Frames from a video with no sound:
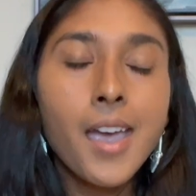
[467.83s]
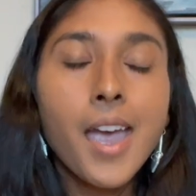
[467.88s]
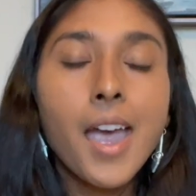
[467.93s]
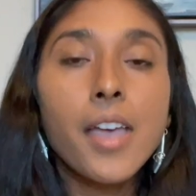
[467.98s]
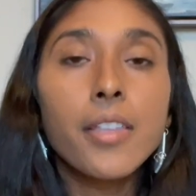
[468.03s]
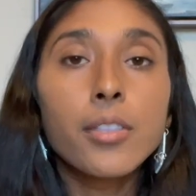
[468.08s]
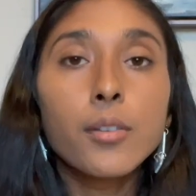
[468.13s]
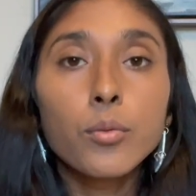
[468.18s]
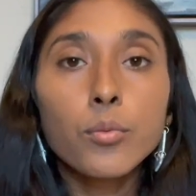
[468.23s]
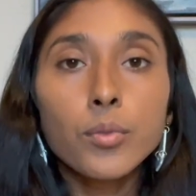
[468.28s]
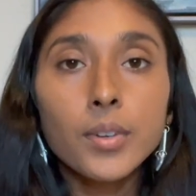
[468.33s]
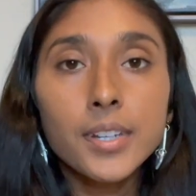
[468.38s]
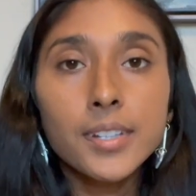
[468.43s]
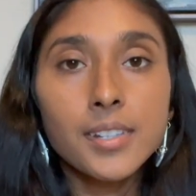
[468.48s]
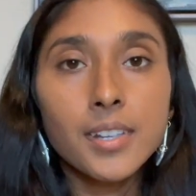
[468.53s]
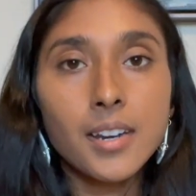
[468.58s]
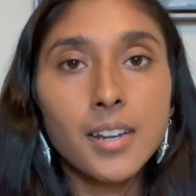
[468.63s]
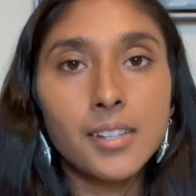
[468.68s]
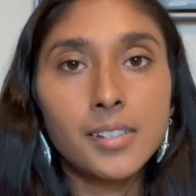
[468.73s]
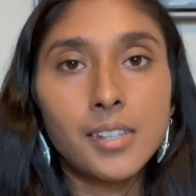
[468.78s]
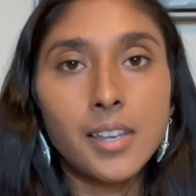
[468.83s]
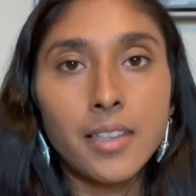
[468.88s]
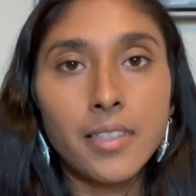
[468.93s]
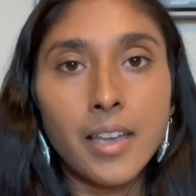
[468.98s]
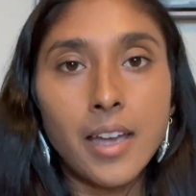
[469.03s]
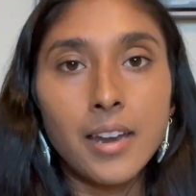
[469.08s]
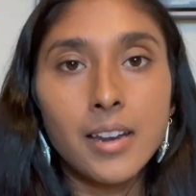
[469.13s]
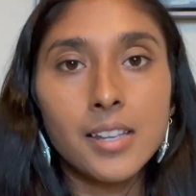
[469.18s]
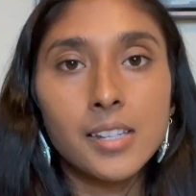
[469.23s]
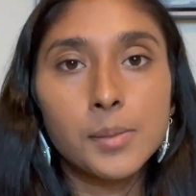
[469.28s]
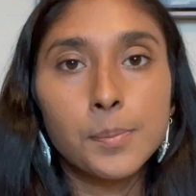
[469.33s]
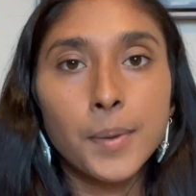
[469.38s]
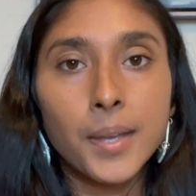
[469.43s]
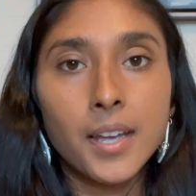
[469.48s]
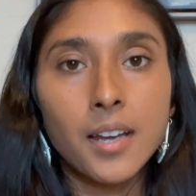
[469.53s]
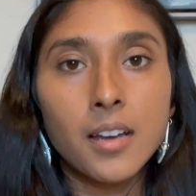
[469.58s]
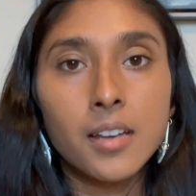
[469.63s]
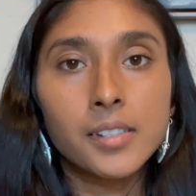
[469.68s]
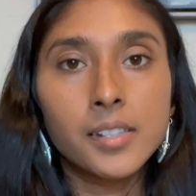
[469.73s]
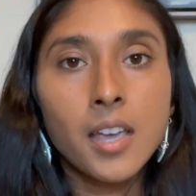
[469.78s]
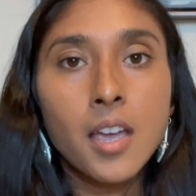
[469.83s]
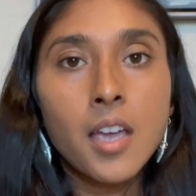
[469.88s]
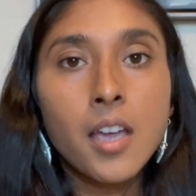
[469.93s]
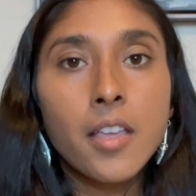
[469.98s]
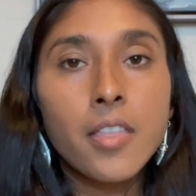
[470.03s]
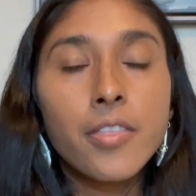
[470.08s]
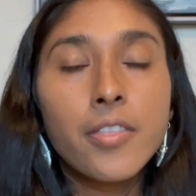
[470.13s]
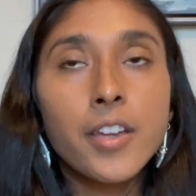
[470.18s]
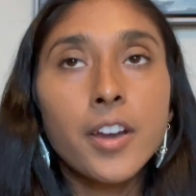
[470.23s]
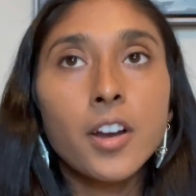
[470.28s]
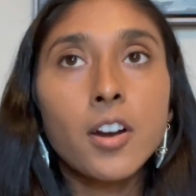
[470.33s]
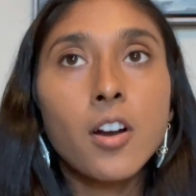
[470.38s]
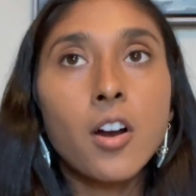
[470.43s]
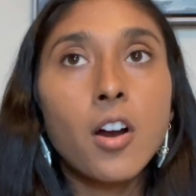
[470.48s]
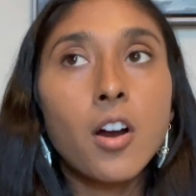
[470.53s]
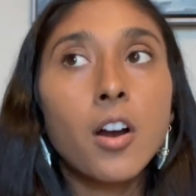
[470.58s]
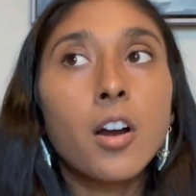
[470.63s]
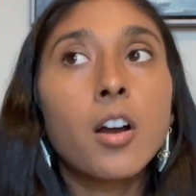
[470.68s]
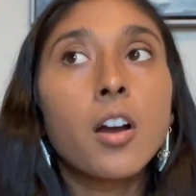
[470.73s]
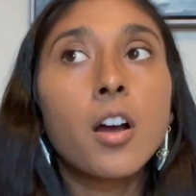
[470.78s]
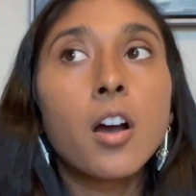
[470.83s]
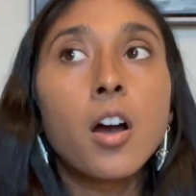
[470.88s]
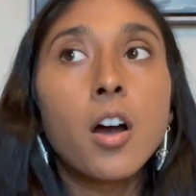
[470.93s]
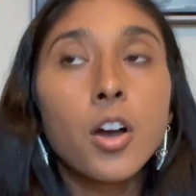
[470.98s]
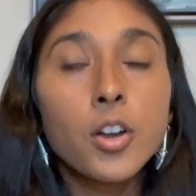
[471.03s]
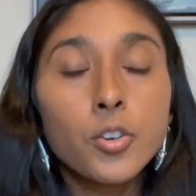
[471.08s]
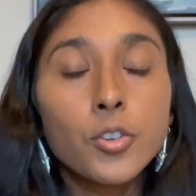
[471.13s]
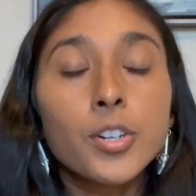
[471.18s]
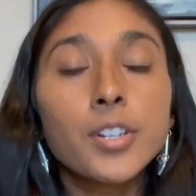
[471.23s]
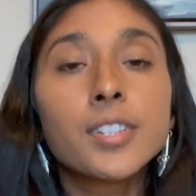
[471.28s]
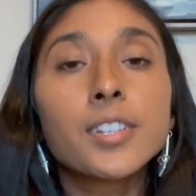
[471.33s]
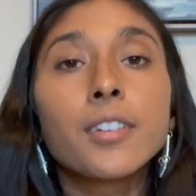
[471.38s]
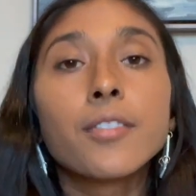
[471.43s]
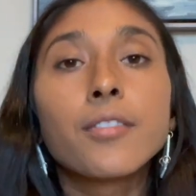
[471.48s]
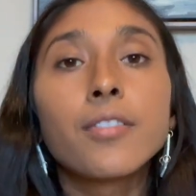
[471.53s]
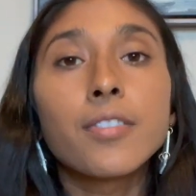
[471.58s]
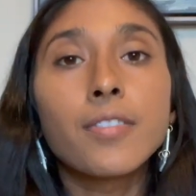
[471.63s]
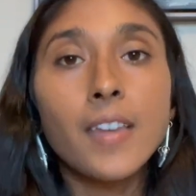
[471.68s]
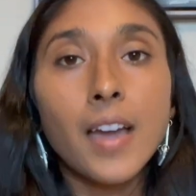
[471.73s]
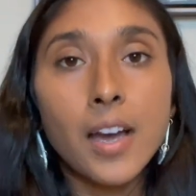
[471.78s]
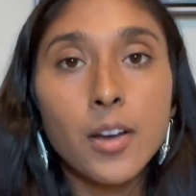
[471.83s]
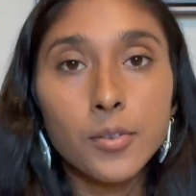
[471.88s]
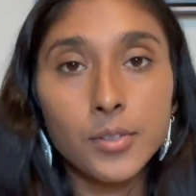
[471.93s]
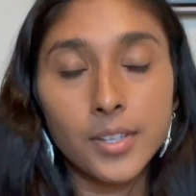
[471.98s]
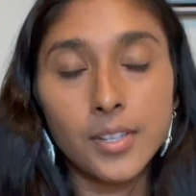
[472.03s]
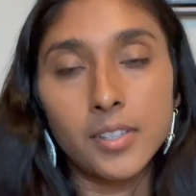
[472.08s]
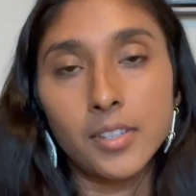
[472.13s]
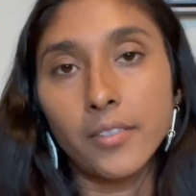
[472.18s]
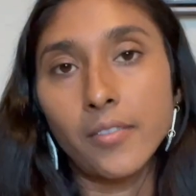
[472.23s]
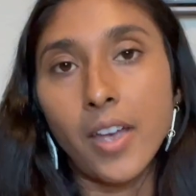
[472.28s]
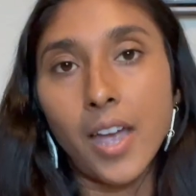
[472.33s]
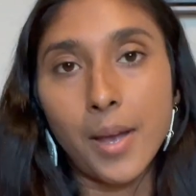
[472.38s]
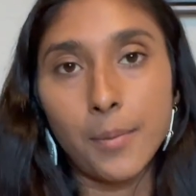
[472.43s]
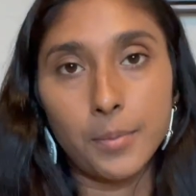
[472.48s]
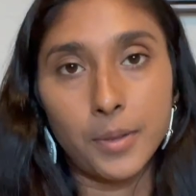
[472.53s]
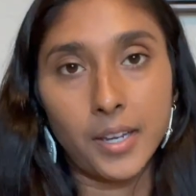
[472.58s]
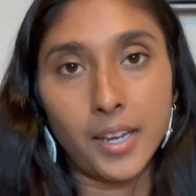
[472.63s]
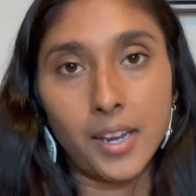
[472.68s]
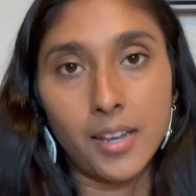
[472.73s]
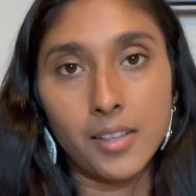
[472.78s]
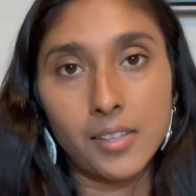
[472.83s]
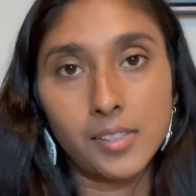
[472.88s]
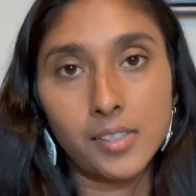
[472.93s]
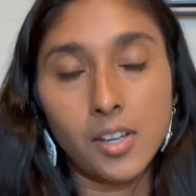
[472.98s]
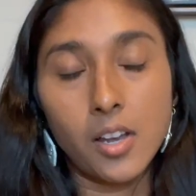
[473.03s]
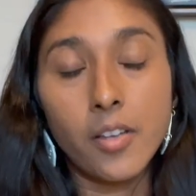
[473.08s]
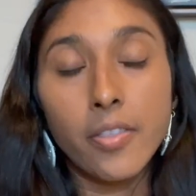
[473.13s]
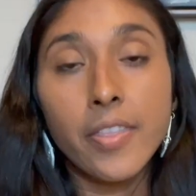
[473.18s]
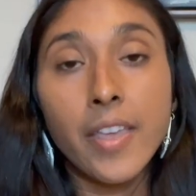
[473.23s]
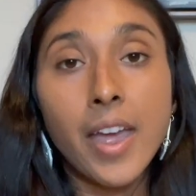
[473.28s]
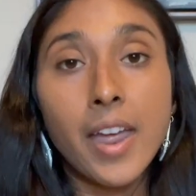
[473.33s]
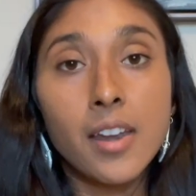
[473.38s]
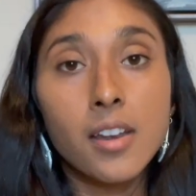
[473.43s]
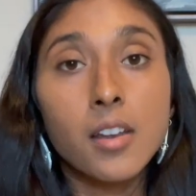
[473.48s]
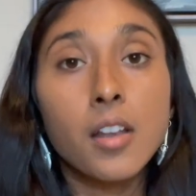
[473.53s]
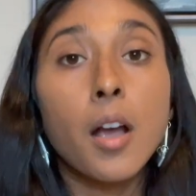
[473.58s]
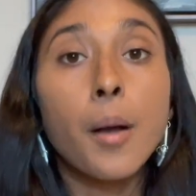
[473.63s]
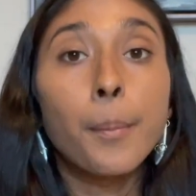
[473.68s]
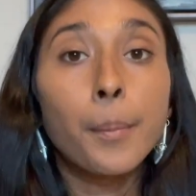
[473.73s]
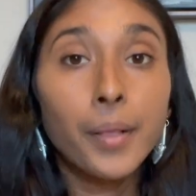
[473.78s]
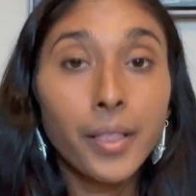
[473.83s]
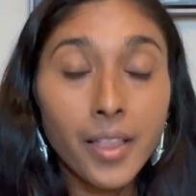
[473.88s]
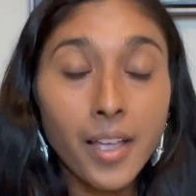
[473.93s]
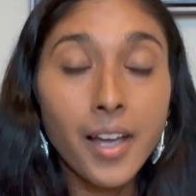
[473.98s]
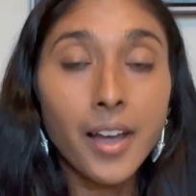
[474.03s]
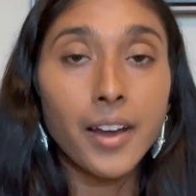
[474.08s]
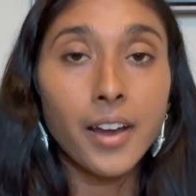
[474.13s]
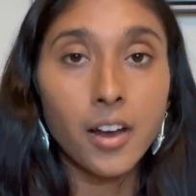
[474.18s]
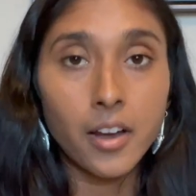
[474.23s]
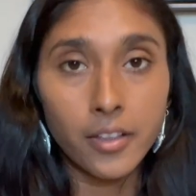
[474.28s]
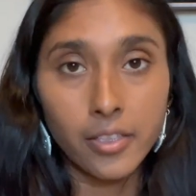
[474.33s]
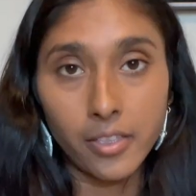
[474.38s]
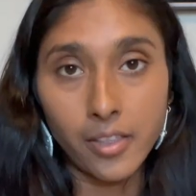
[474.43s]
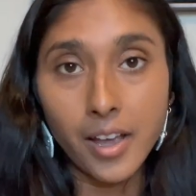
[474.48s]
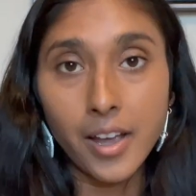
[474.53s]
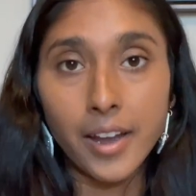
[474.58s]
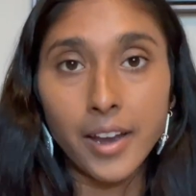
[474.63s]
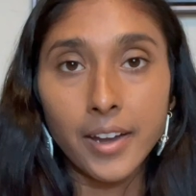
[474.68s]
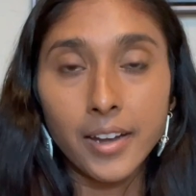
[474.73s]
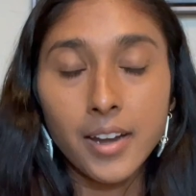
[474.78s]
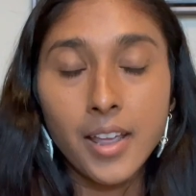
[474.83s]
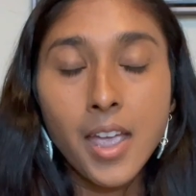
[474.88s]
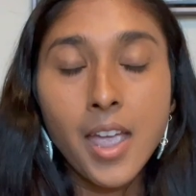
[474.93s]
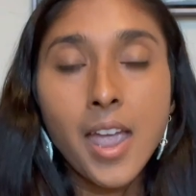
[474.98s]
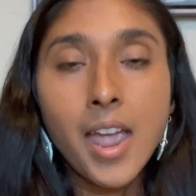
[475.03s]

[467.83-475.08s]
And the reason I say that is because there are hundreds of thousands of applicants that apply online.